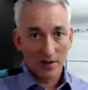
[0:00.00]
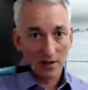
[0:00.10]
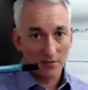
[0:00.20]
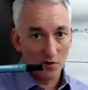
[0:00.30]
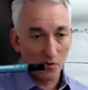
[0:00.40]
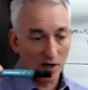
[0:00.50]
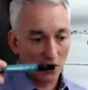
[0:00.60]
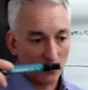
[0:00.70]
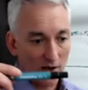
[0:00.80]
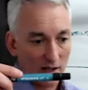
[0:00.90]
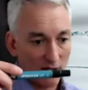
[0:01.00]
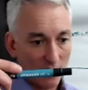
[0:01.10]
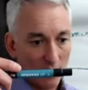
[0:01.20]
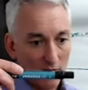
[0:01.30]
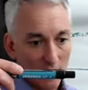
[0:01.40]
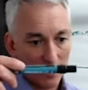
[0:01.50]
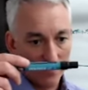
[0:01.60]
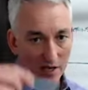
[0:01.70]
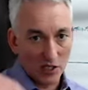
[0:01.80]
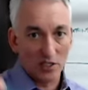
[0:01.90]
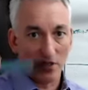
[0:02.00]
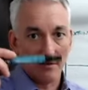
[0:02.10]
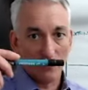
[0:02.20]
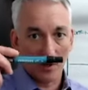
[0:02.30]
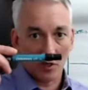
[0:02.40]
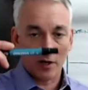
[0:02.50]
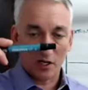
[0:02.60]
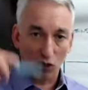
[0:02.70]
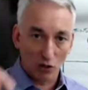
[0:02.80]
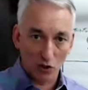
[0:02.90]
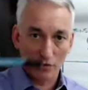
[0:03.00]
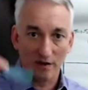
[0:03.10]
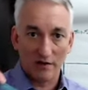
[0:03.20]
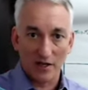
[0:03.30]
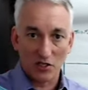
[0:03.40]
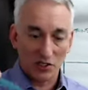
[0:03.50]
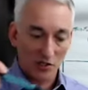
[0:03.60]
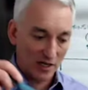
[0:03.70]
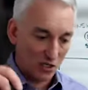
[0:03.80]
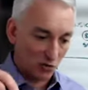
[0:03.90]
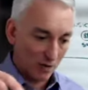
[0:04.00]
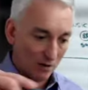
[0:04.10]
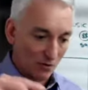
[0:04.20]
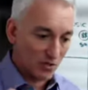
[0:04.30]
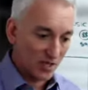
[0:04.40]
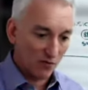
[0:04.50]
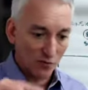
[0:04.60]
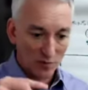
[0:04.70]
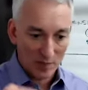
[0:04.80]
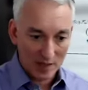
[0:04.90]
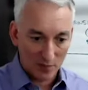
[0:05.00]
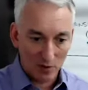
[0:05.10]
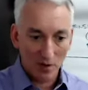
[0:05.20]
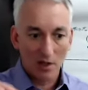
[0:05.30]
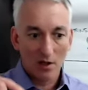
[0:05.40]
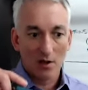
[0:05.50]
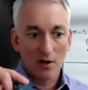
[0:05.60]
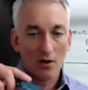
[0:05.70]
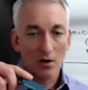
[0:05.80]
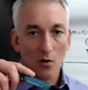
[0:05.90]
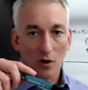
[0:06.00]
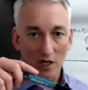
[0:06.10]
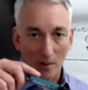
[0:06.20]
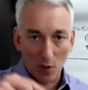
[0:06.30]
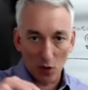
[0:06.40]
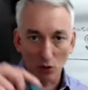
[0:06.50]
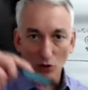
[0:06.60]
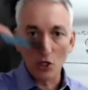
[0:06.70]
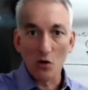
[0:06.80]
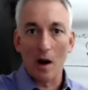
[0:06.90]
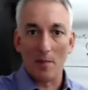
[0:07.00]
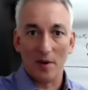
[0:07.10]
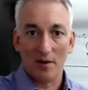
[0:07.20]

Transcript: If you want to create innovation, if you want to create a culture of innovation, you got to surround yourself with people who are going to pull you up,